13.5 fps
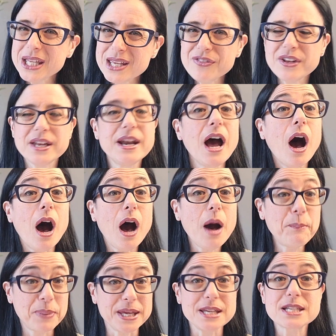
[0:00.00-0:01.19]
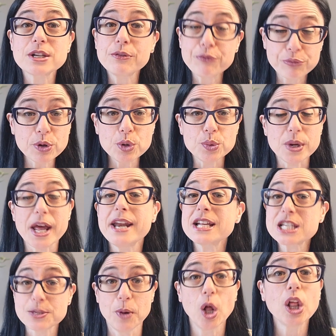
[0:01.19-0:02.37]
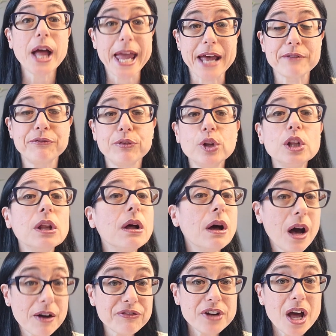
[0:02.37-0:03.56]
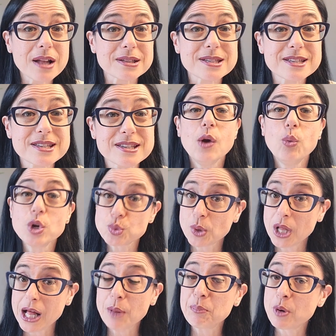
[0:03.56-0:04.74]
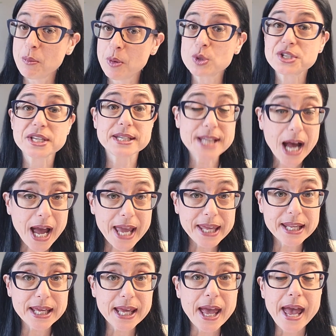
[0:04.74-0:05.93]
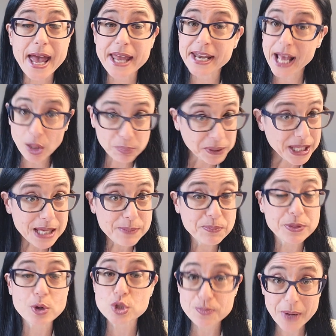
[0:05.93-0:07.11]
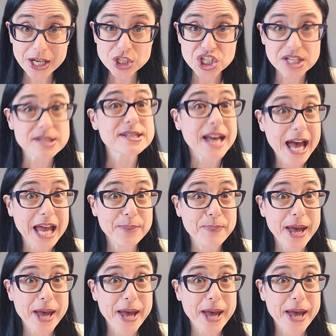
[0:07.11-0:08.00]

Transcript: even a piece of fruit and a small handful of nuts, which will help promote satiety and help keep those munchies at